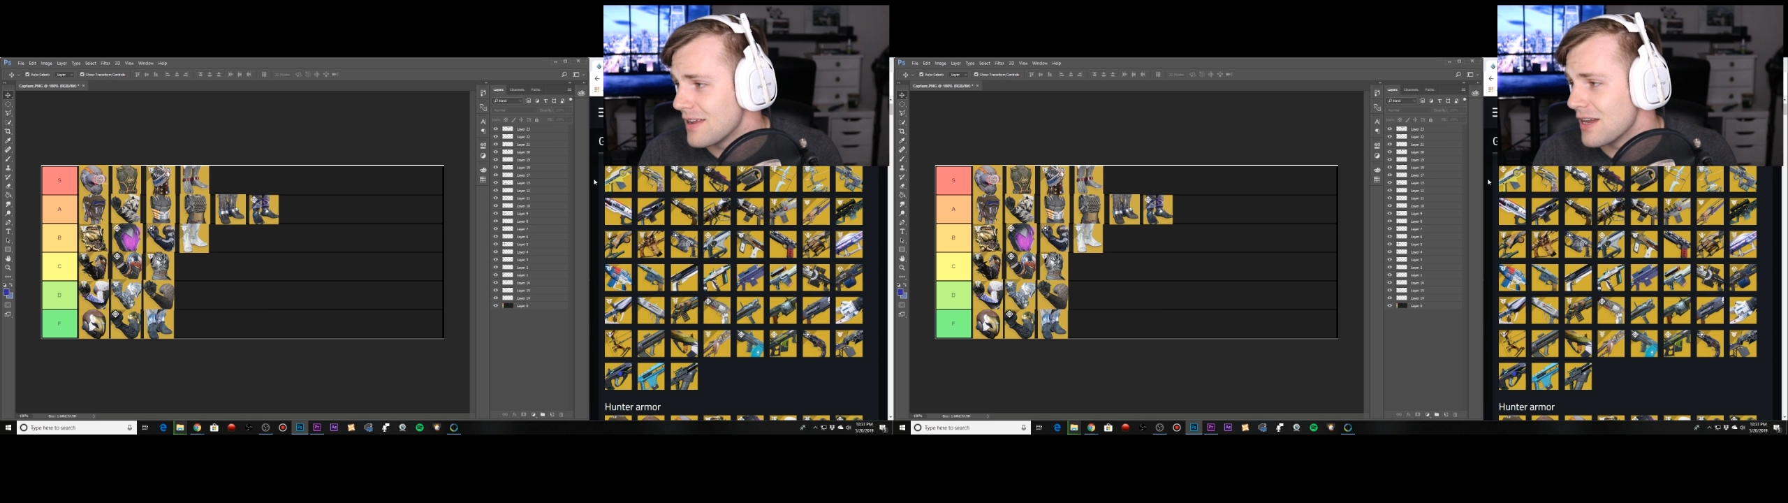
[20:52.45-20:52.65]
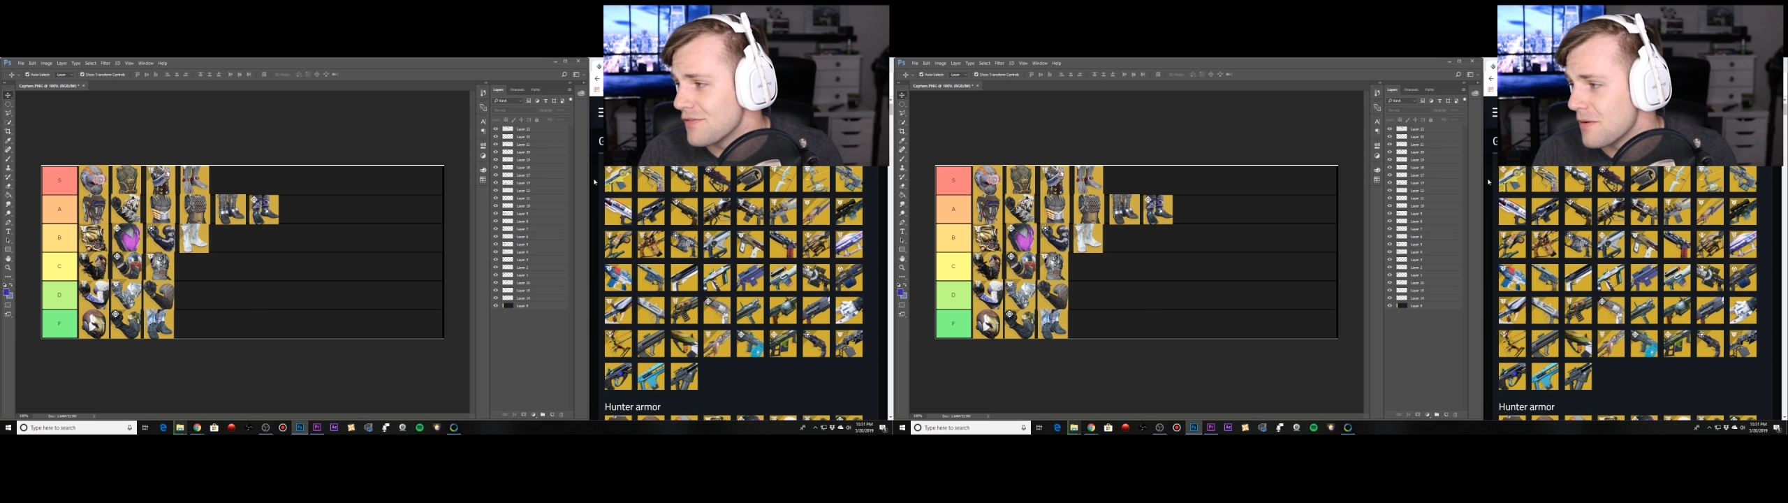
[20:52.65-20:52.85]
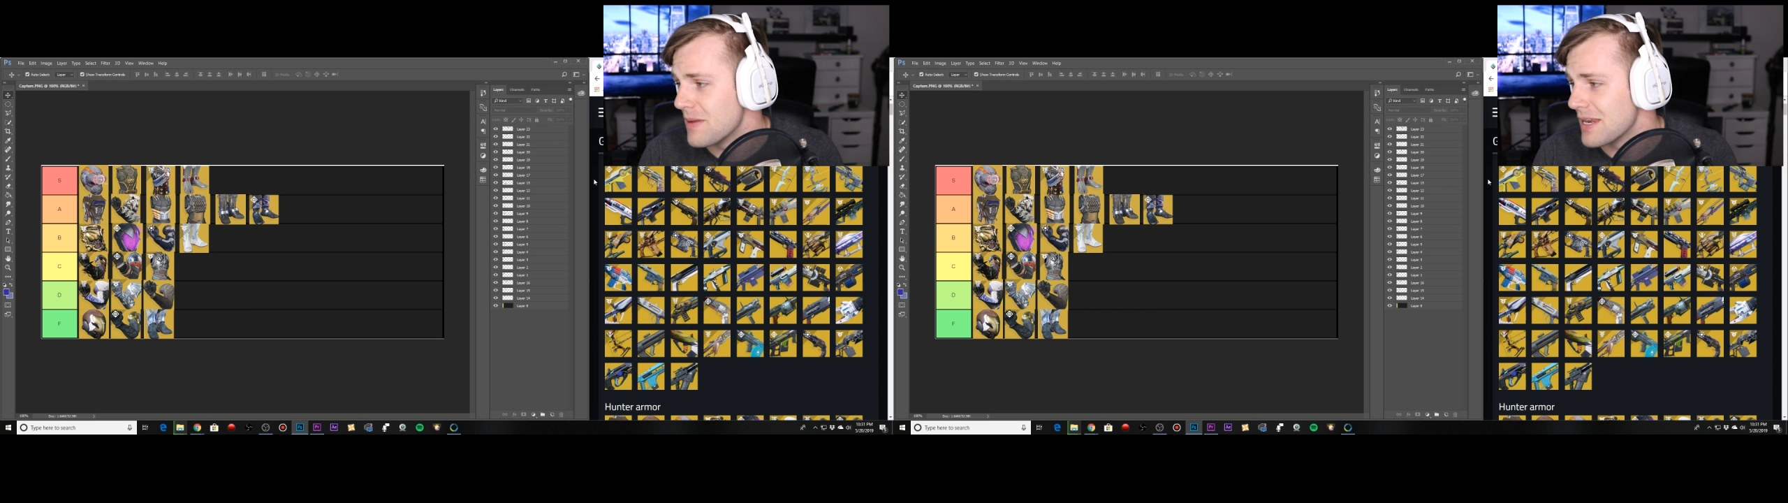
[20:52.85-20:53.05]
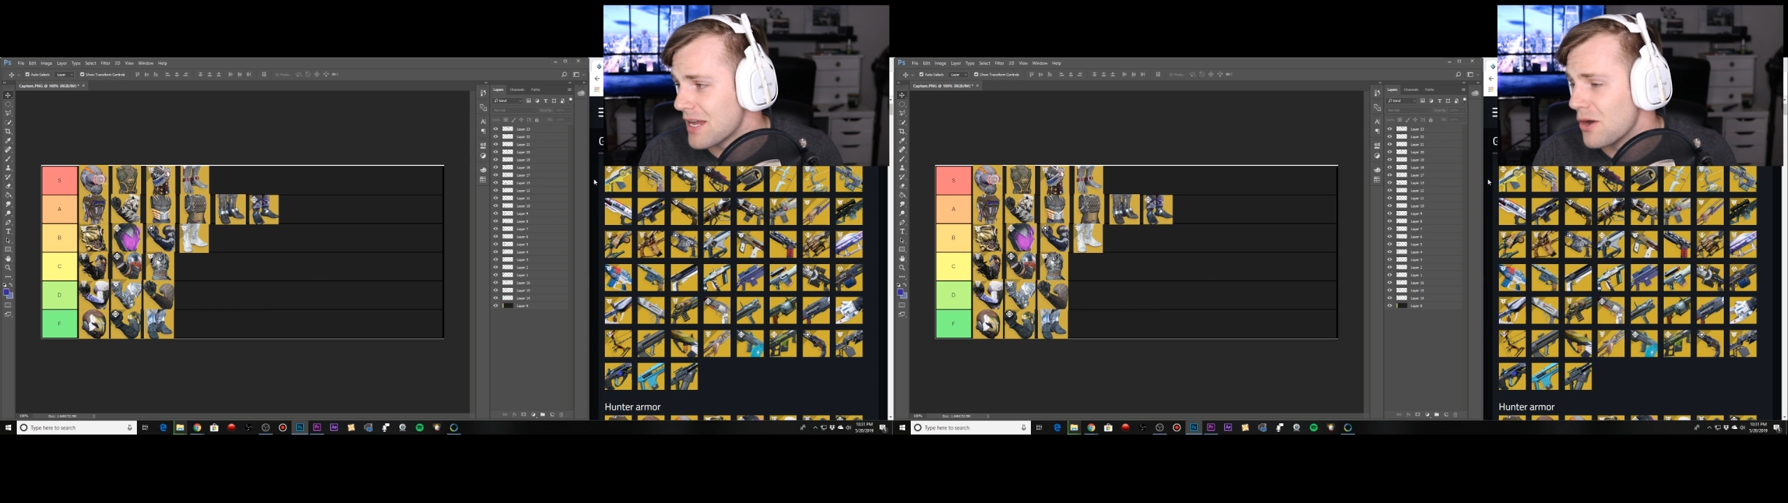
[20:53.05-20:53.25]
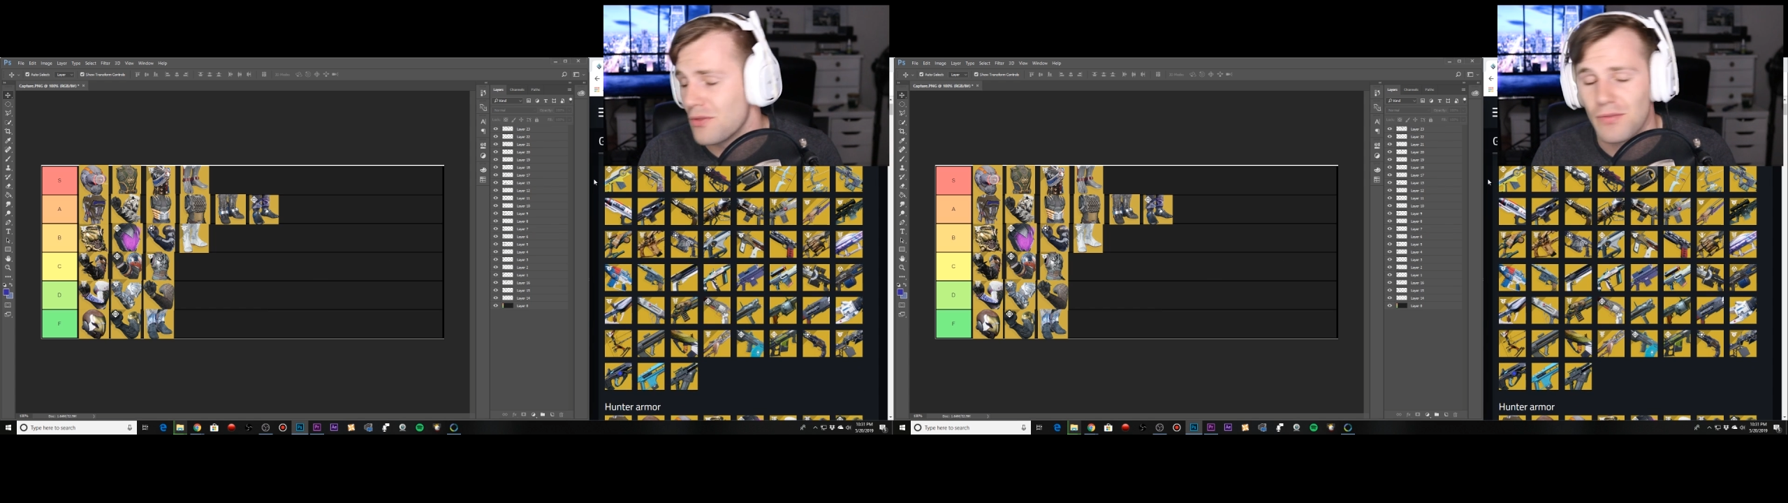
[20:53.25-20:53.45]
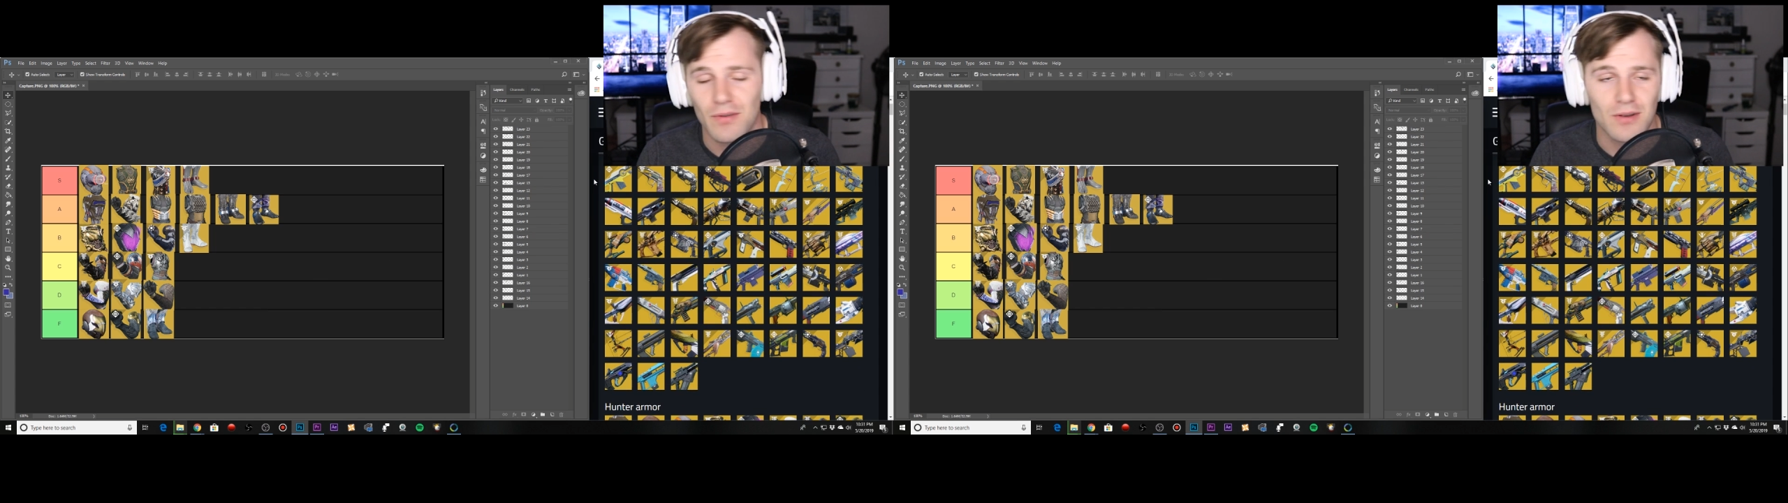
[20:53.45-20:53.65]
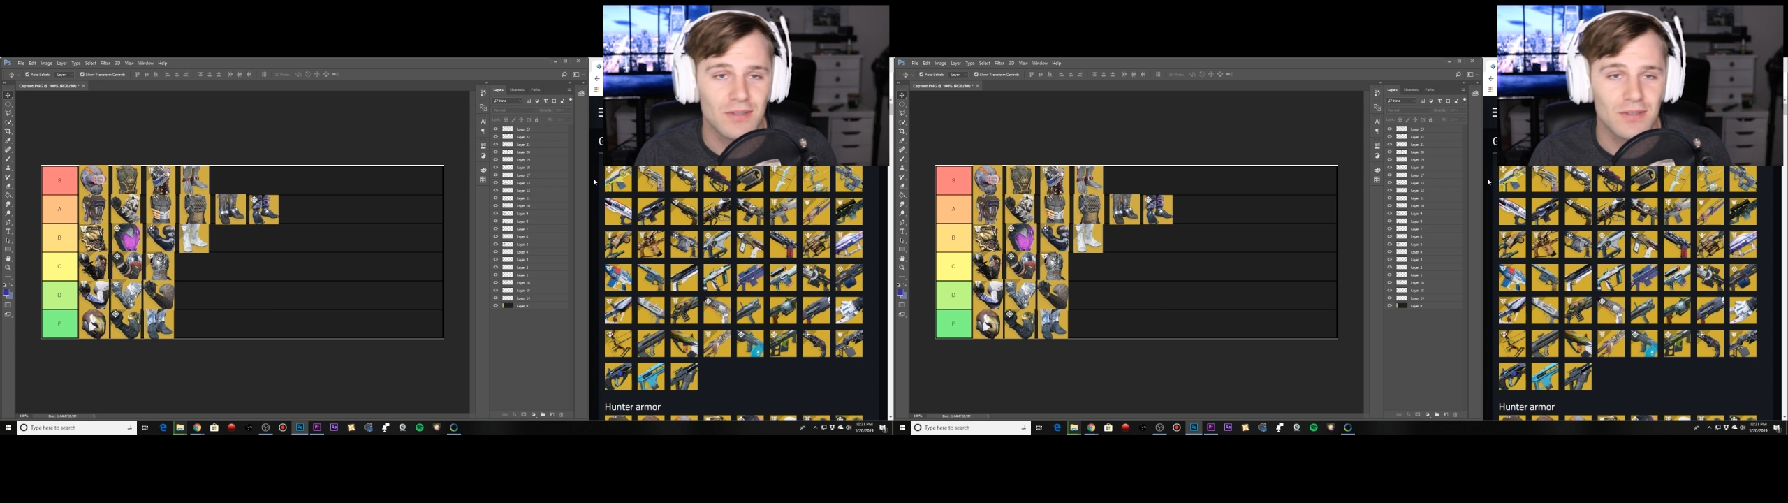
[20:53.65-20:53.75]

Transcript: here for me to go through.